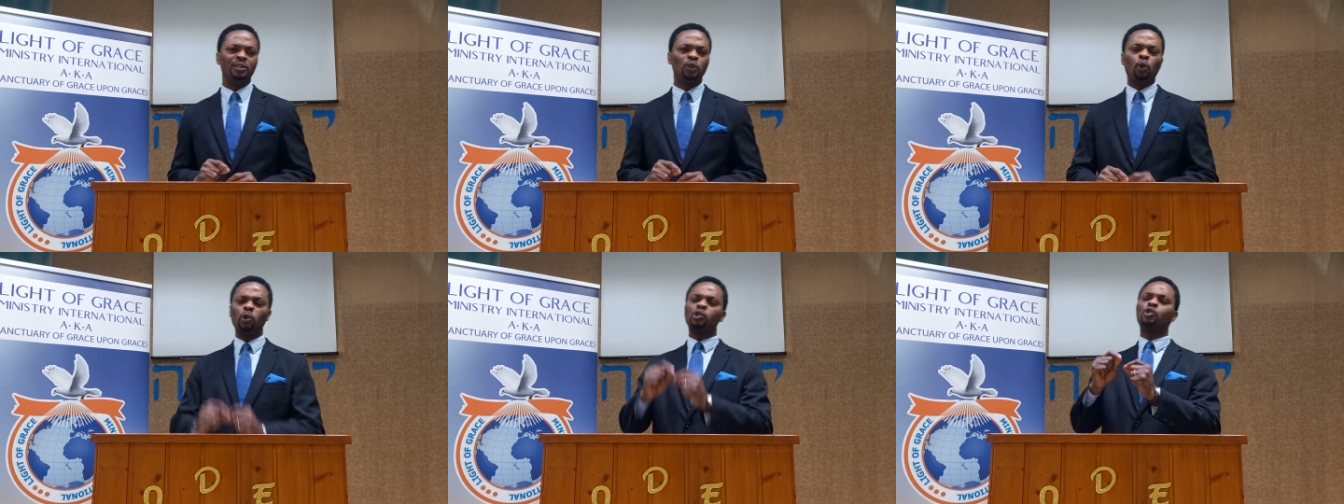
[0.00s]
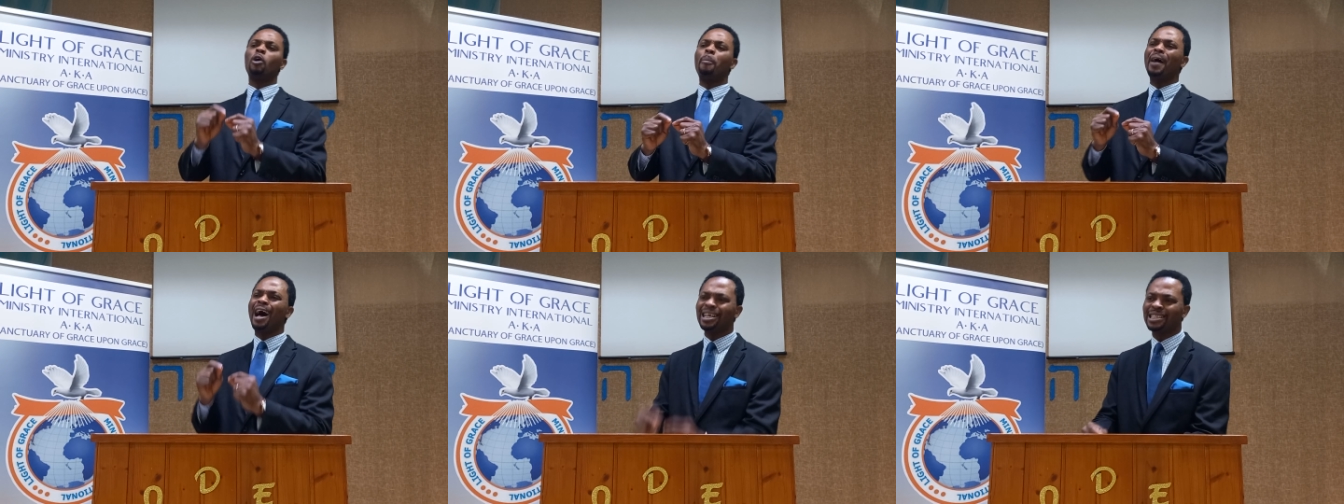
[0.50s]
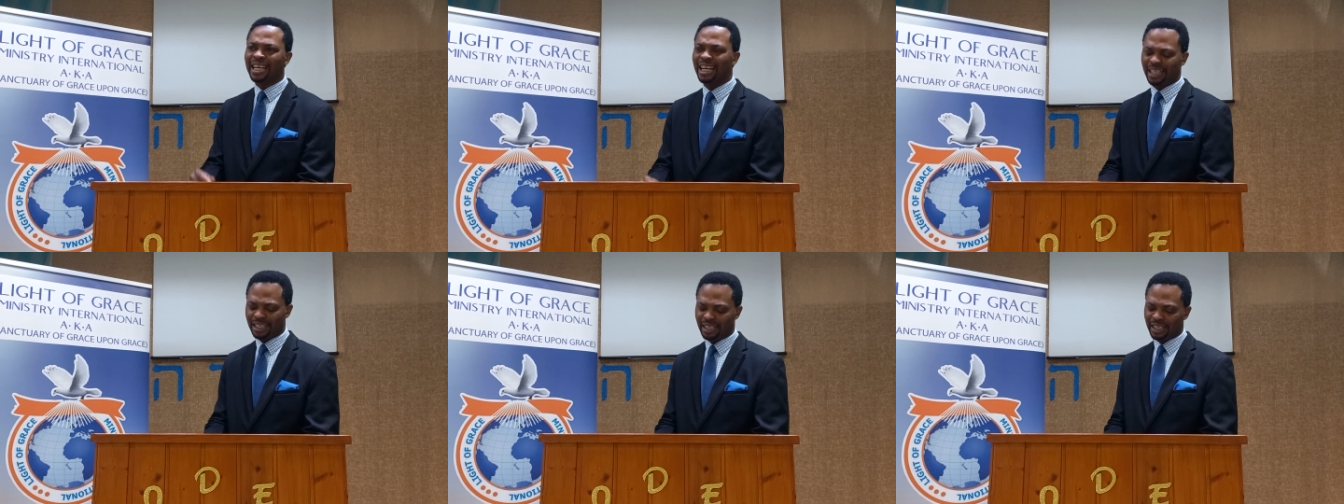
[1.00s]
Don't stop
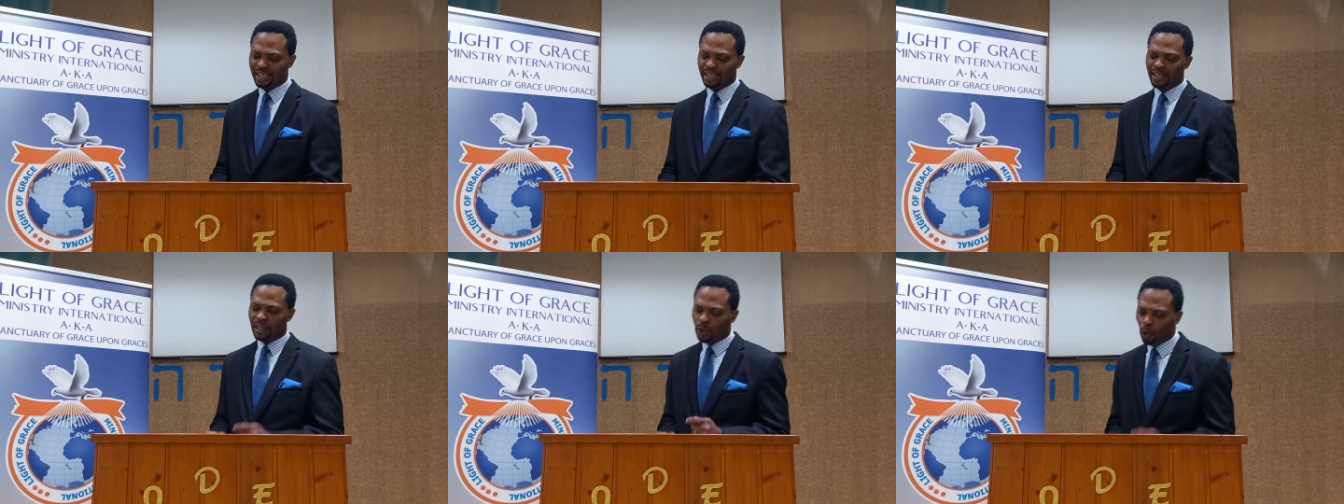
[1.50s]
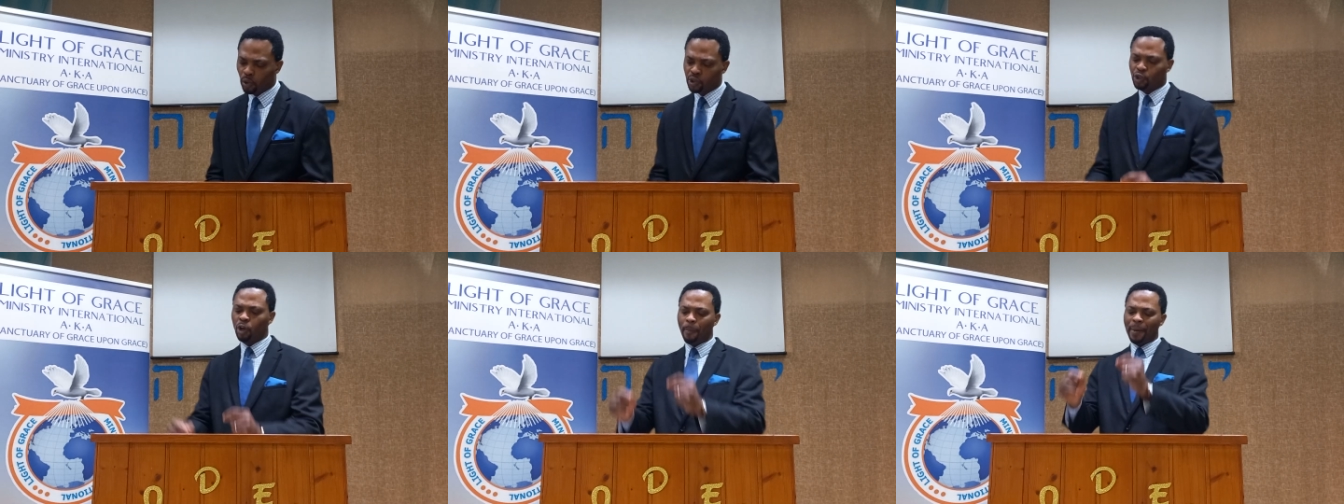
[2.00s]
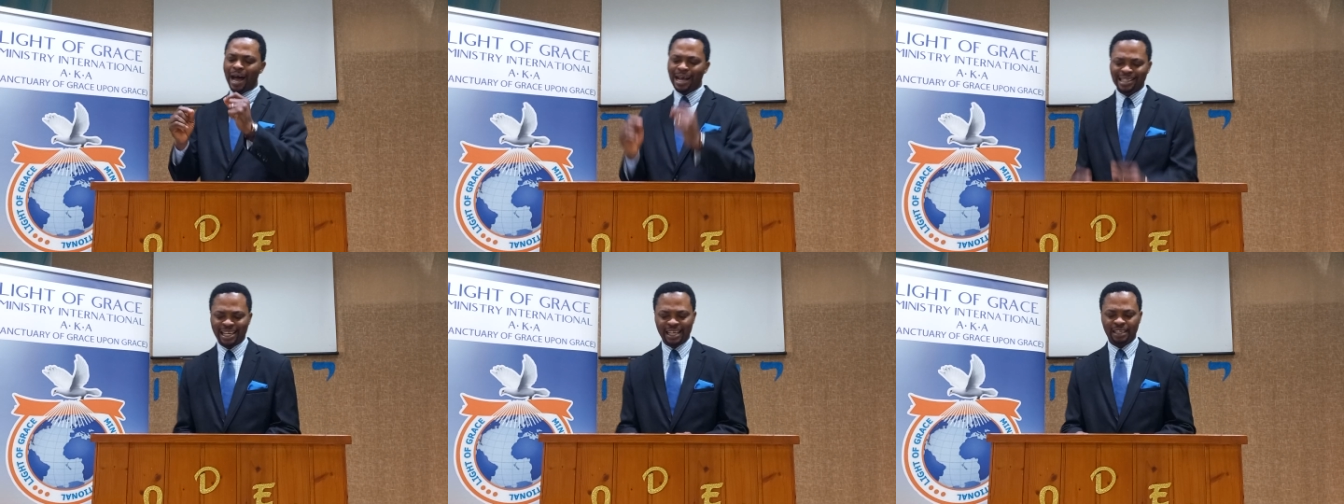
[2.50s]
asking. Don't stop
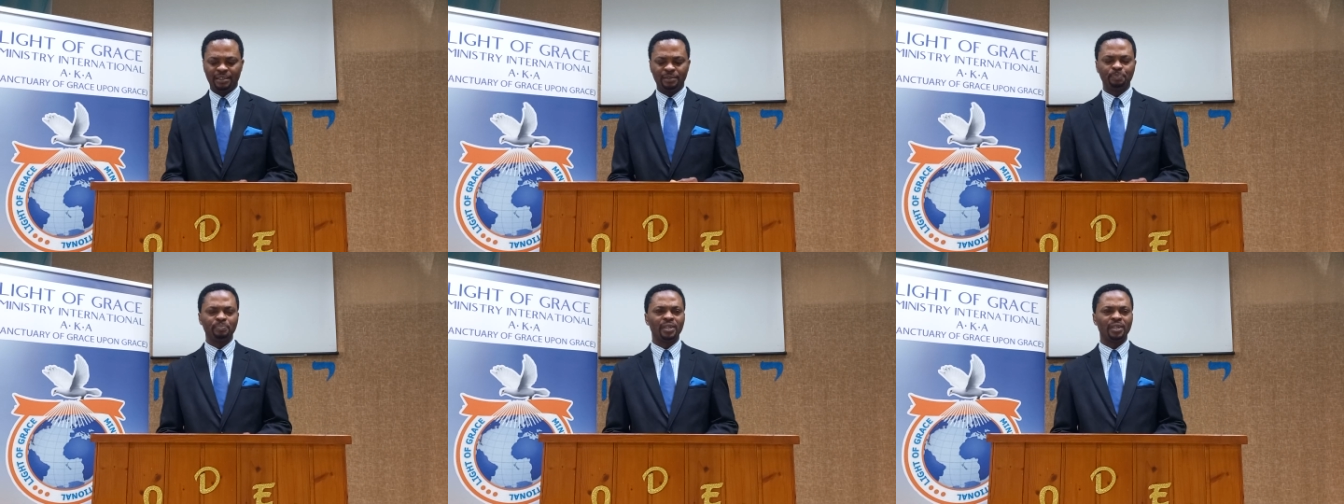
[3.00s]
asking.